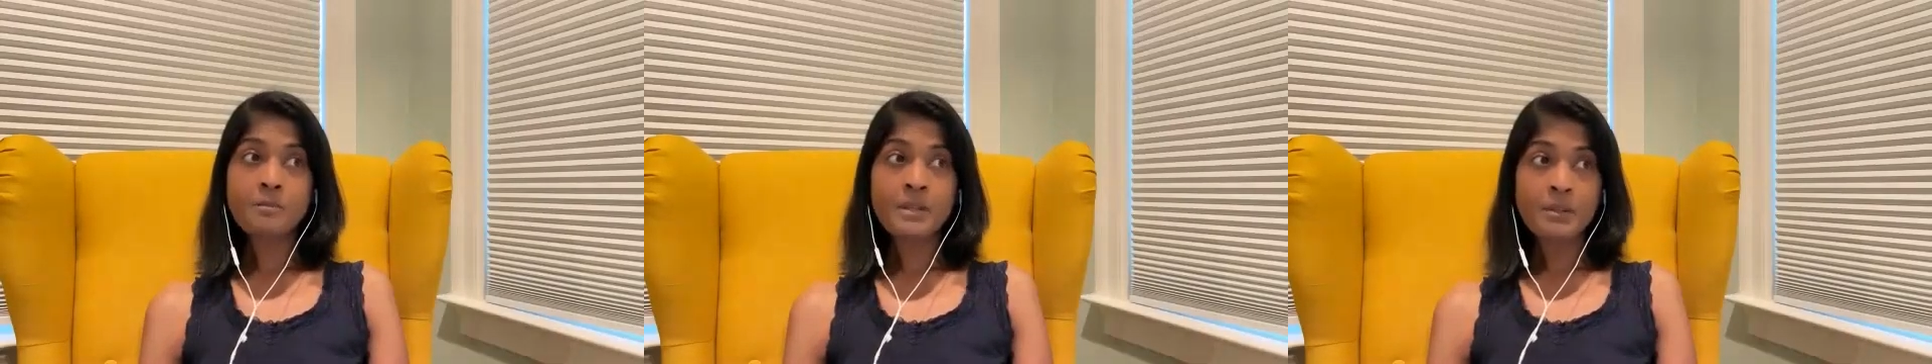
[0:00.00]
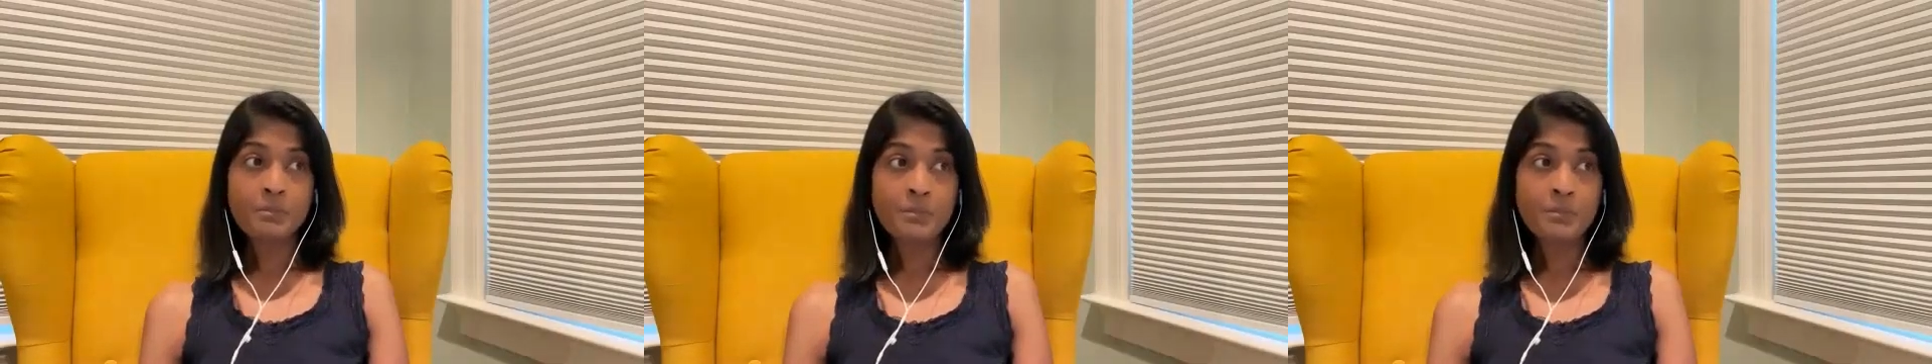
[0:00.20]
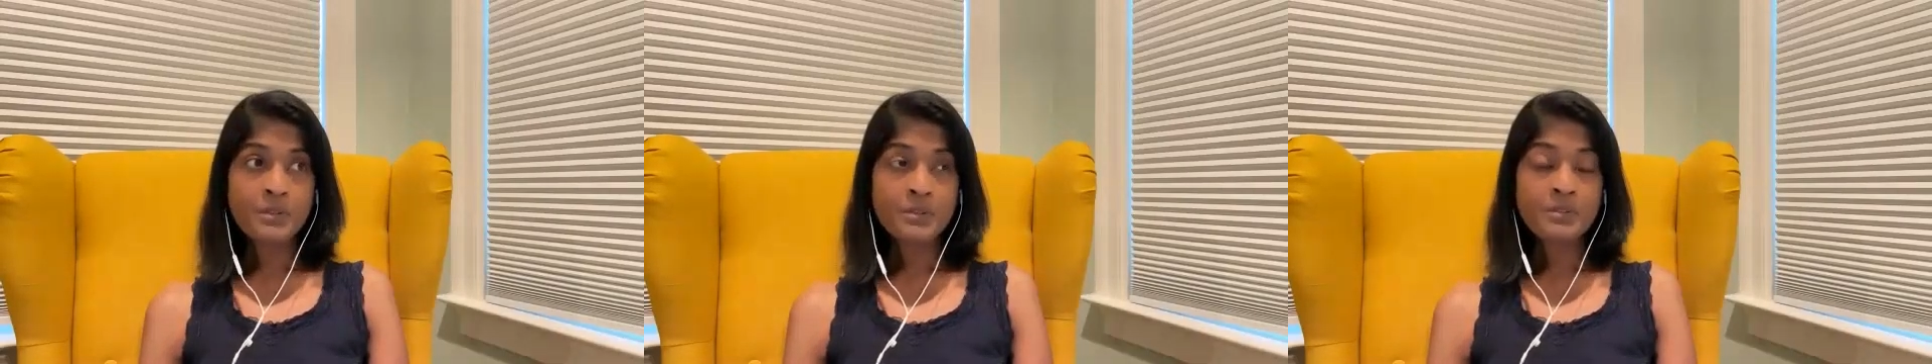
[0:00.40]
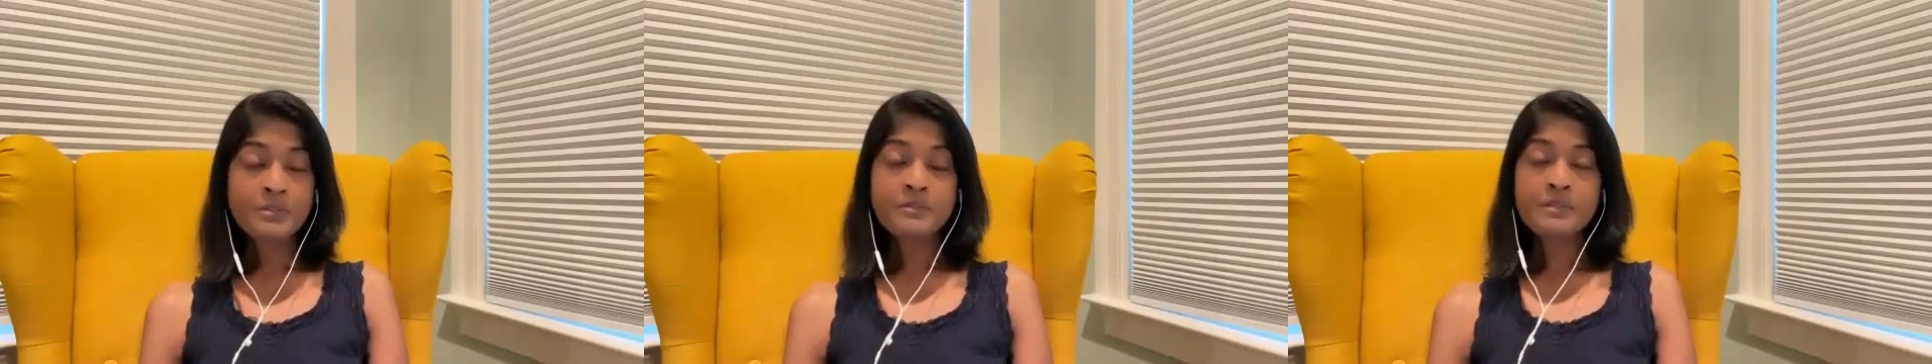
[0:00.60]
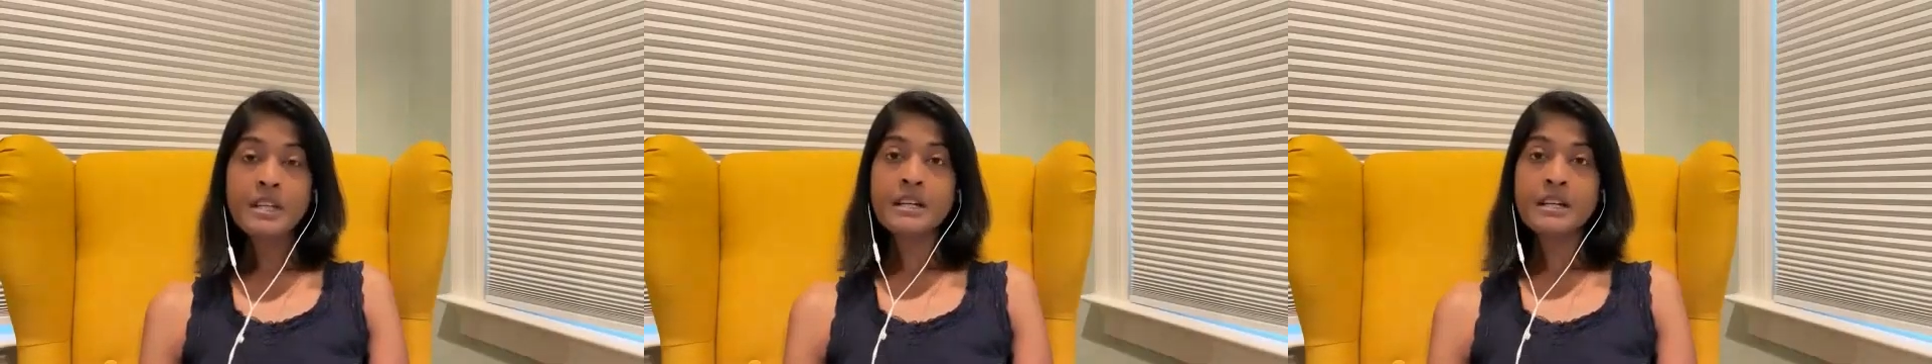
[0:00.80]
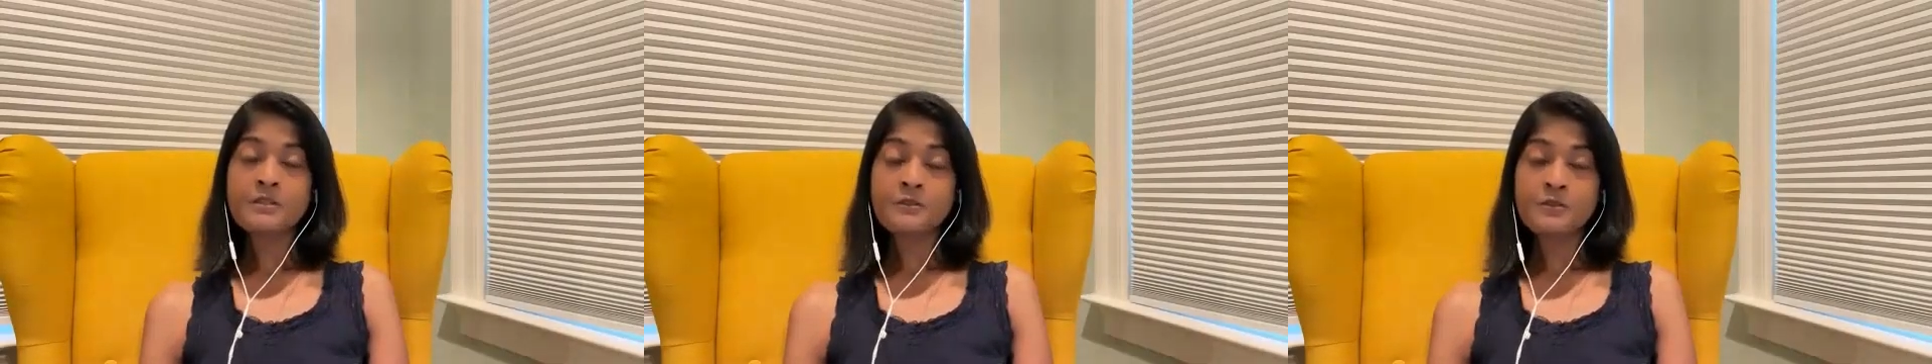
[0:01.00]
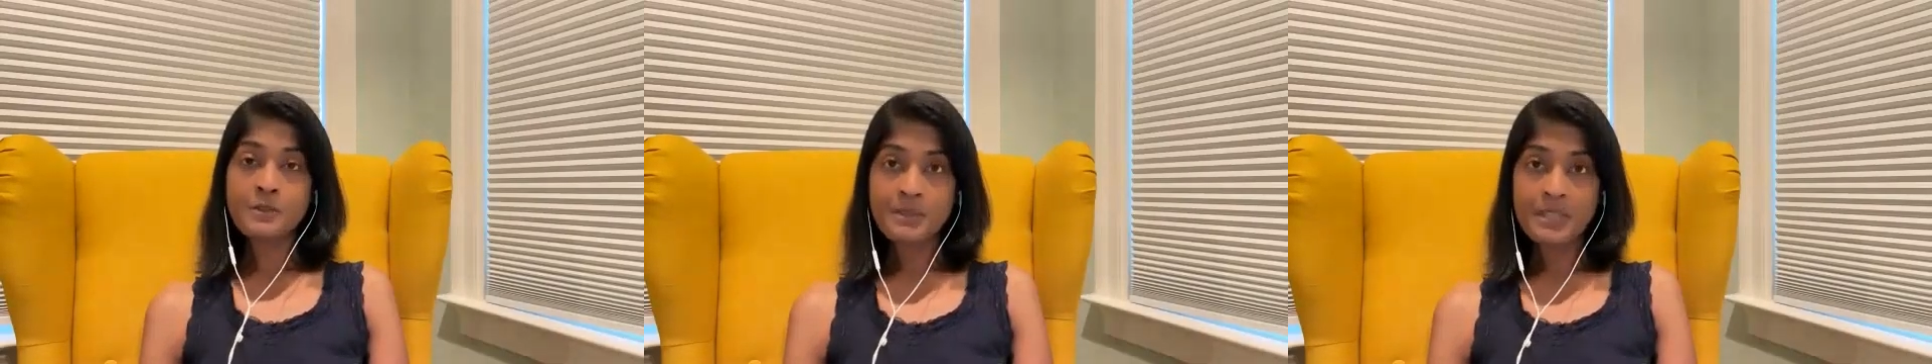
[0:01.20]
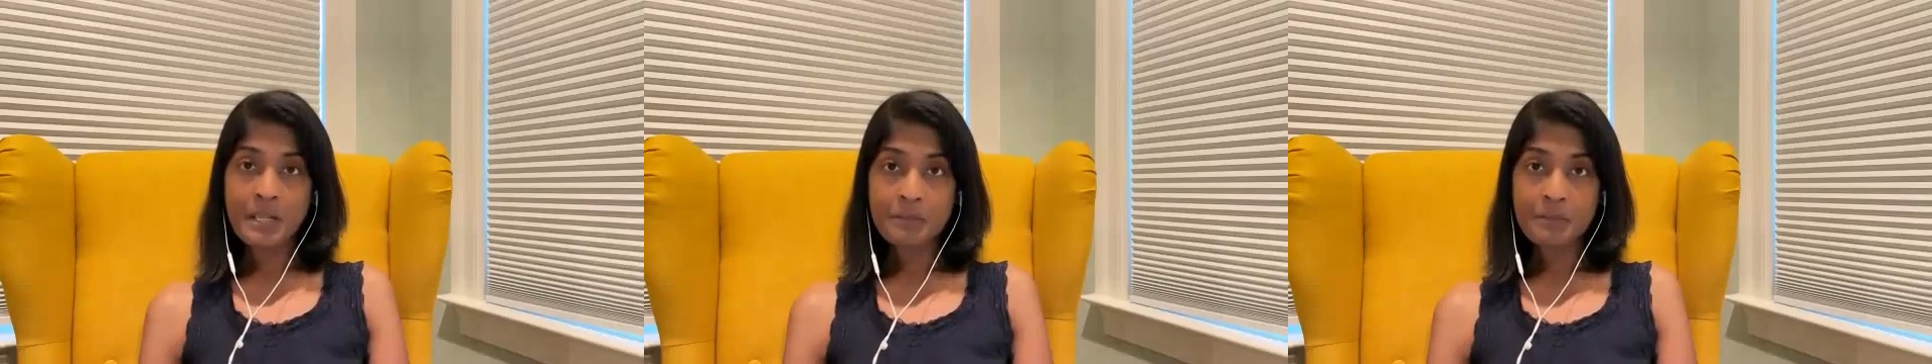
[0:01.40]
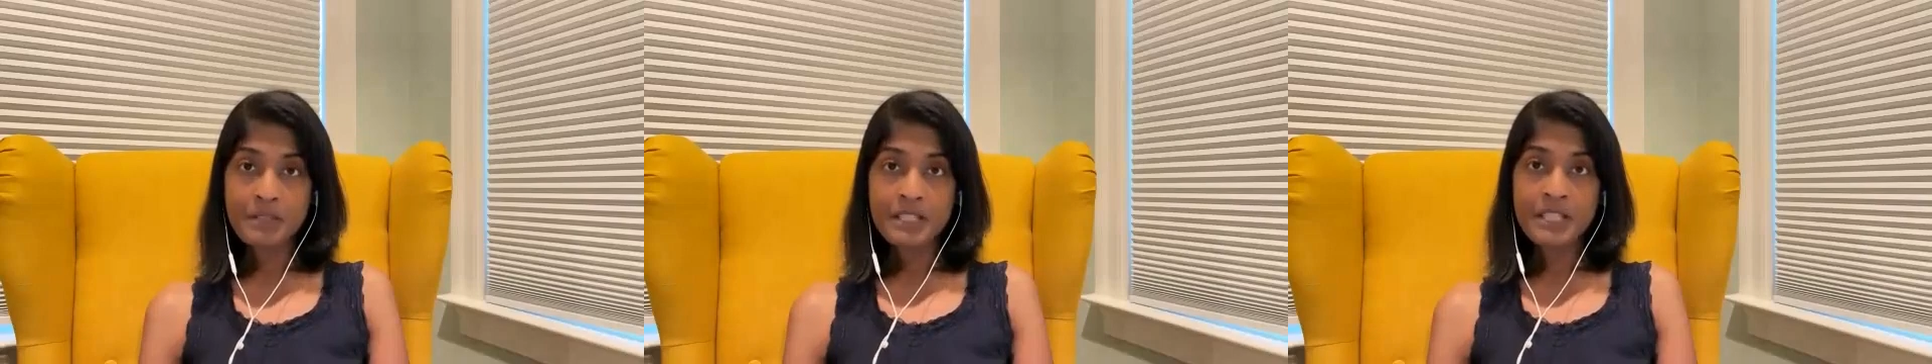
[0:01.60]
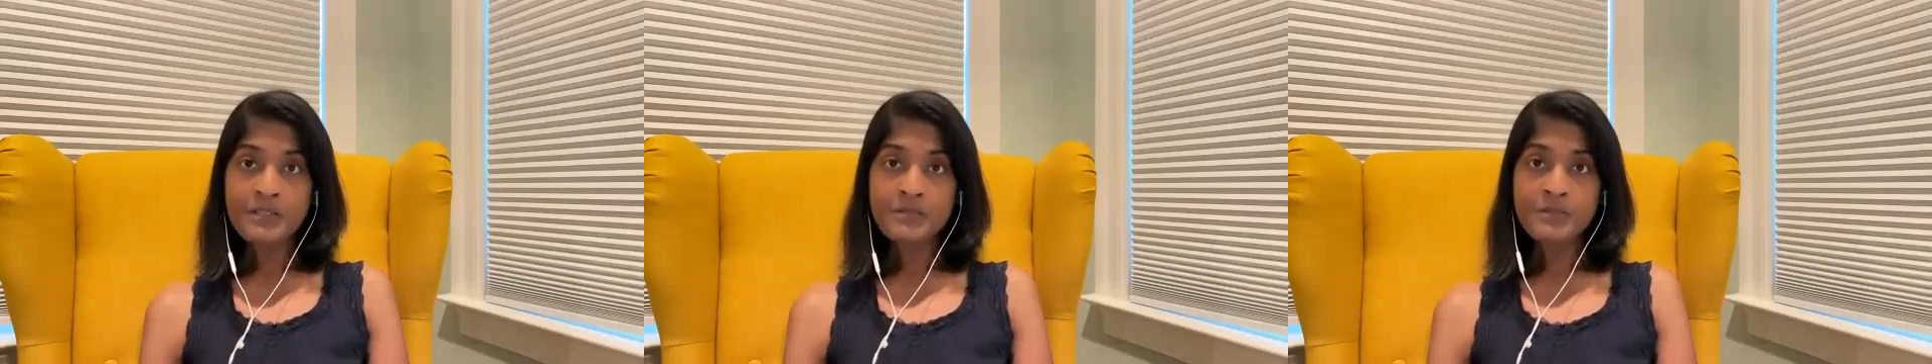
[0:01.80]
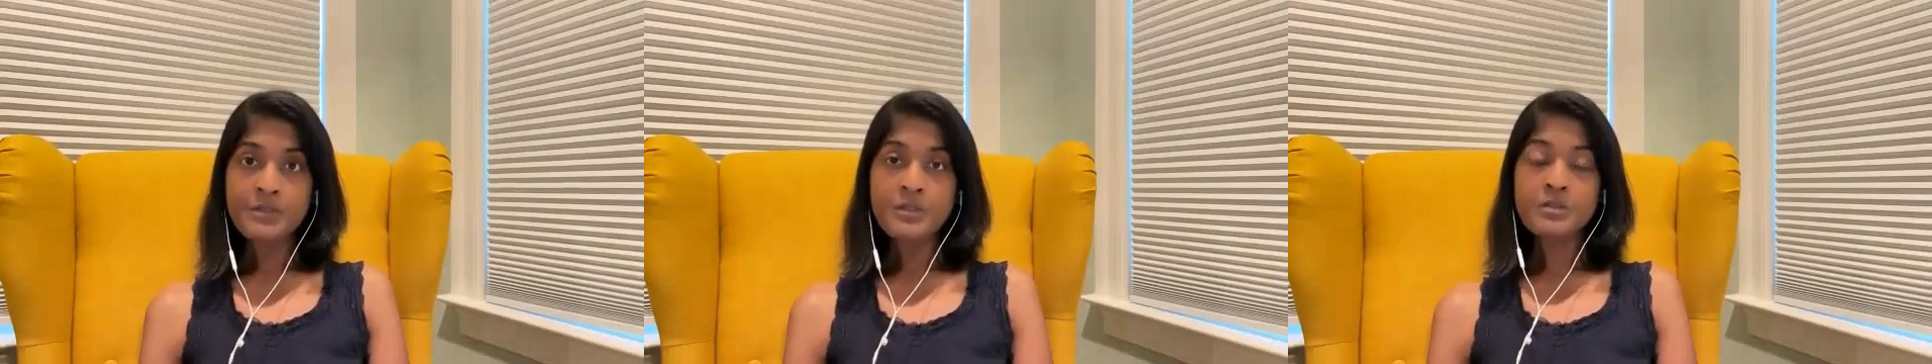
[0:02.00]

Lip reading: people that confirm that belief.